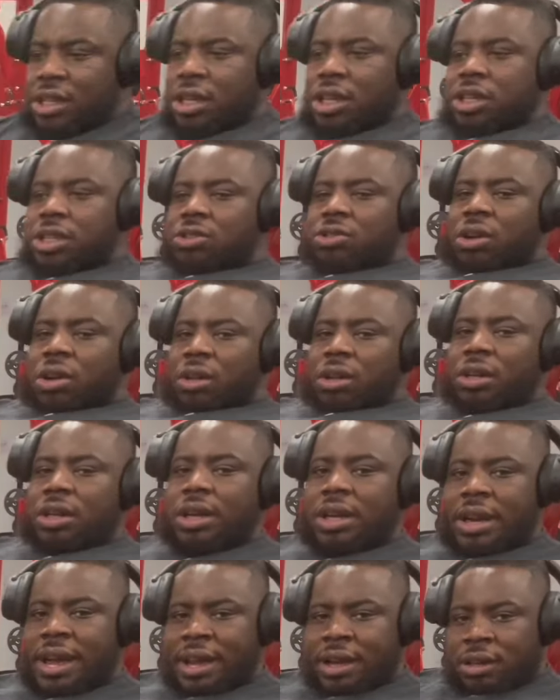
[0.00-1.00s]
and controlling the
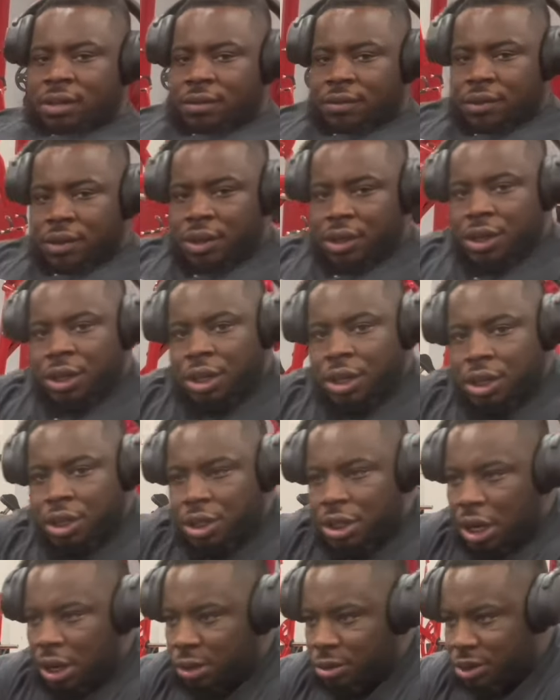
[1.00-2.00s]
negative.
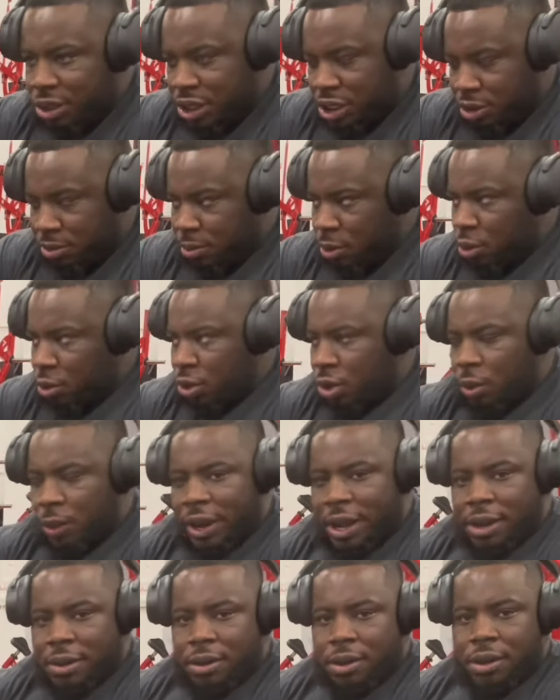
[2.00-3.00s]
Don't just move the
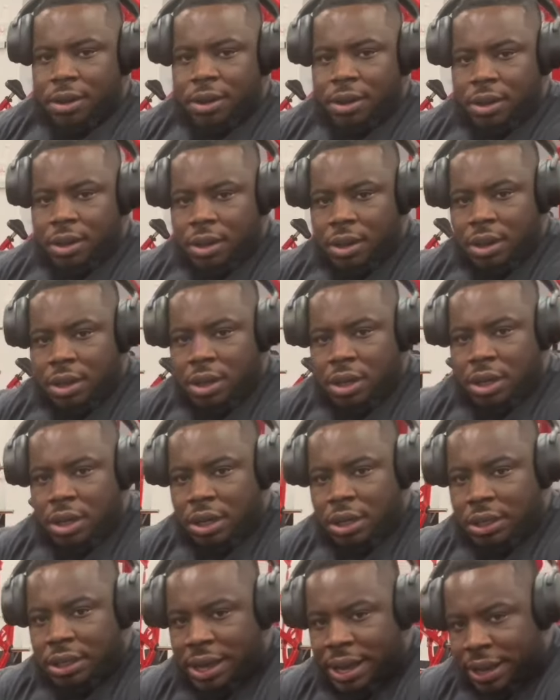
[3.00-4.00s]
weight.
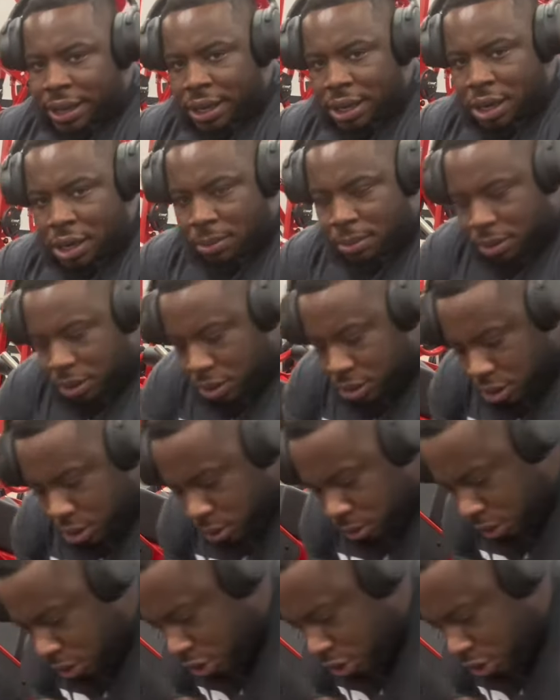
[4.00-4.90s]
Like, I'm gonna scoot the